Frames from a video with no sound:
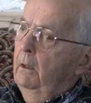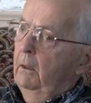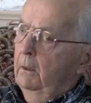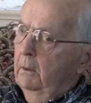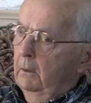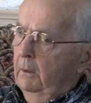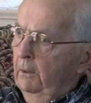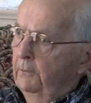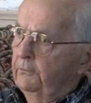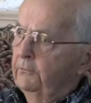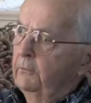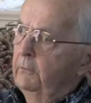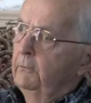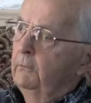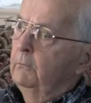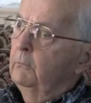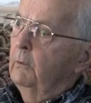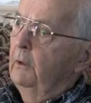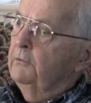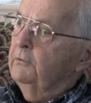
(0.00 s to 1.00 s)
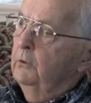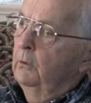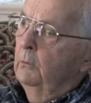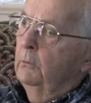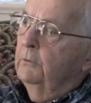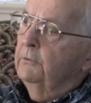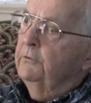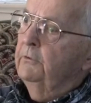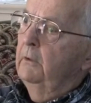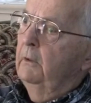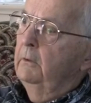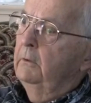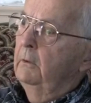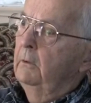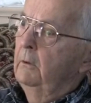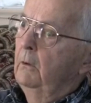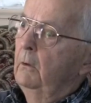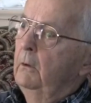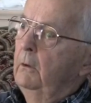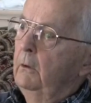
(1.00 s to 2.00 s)
unless the rescuer said,
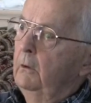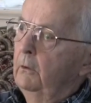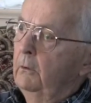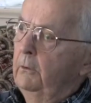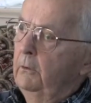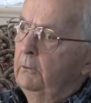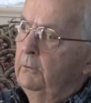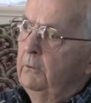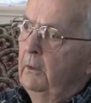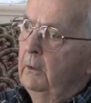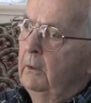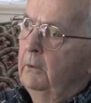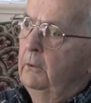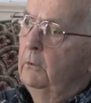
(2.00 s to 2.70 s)
here, you take a